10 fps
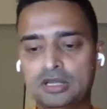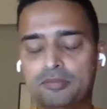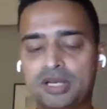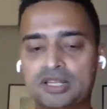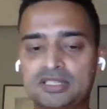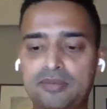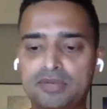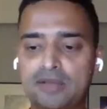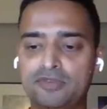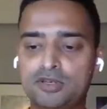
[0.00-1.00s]
but at the same
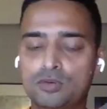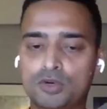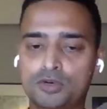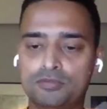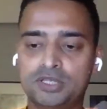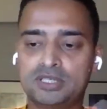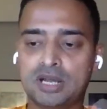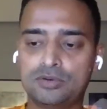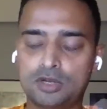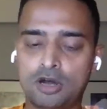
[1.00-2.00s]
time, we don't want to miss out